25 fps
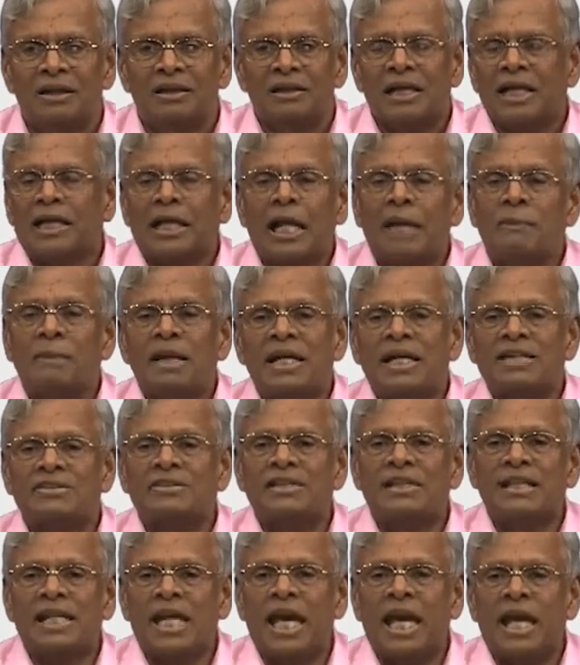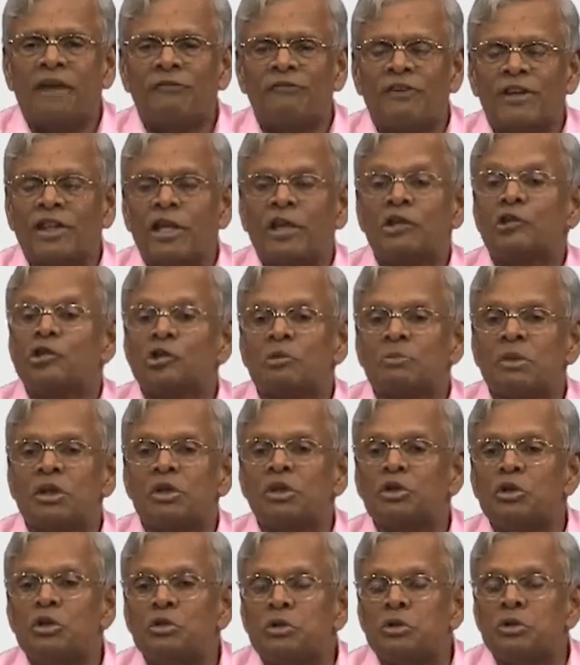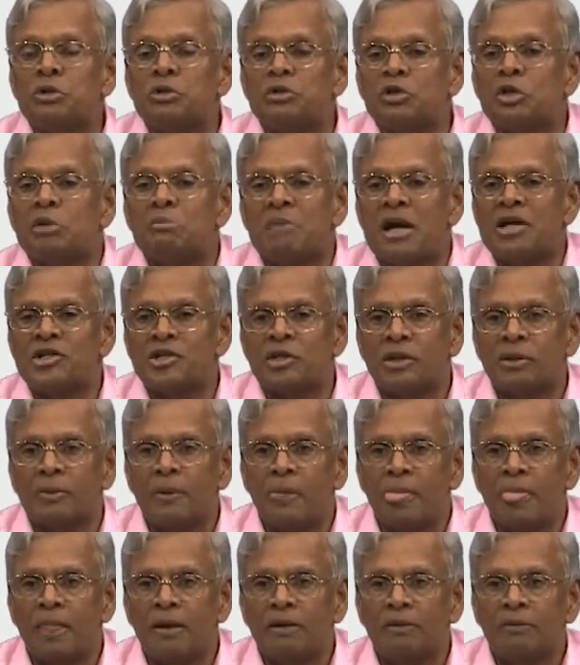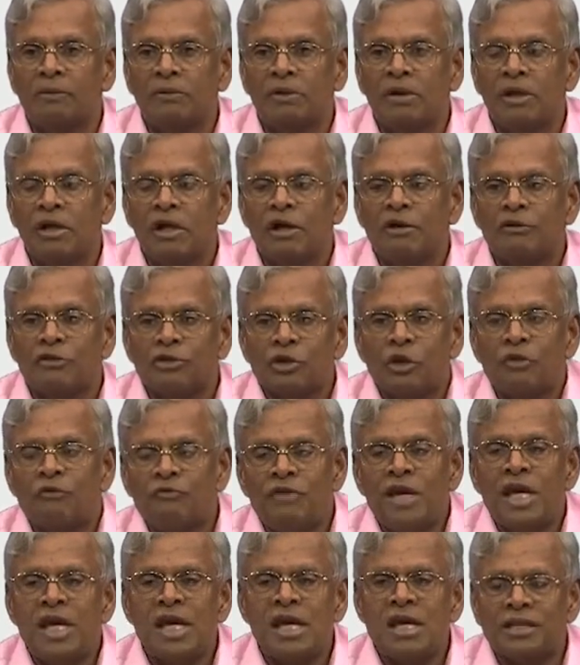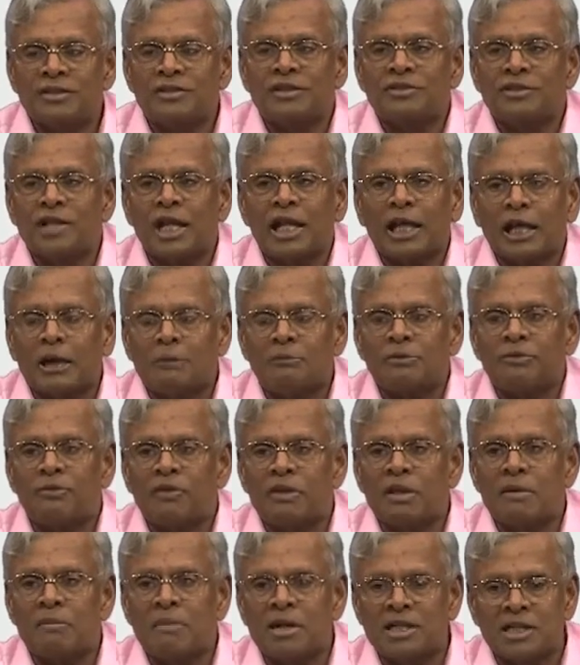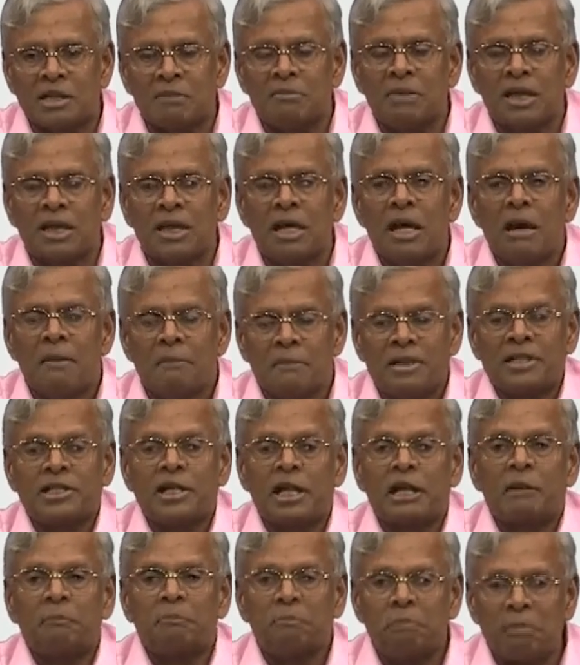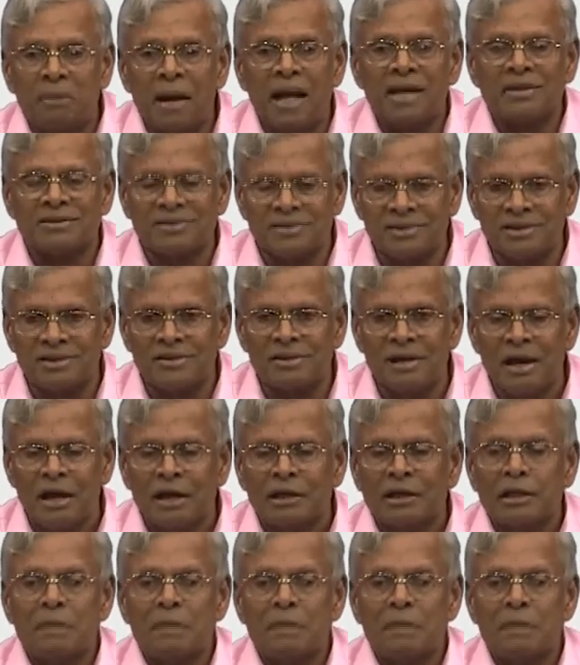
The climate does not care for the instrument you use to measure. So V essentially comes from the measuring process.